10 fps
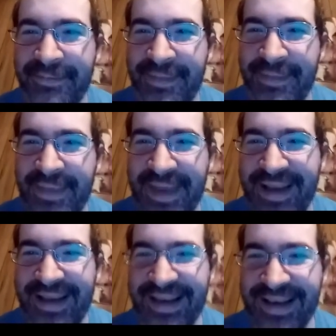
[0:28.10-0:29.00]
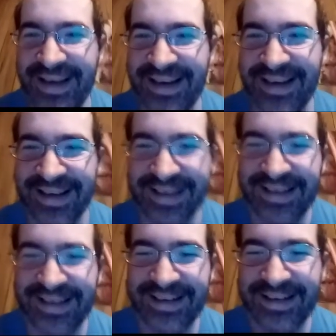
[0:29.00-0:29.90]

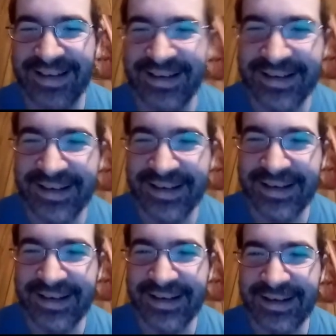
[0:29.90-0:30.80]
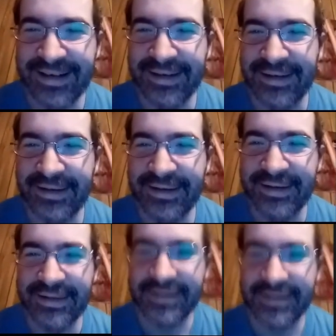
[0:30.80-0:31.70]
No words are spoken by the person on screen.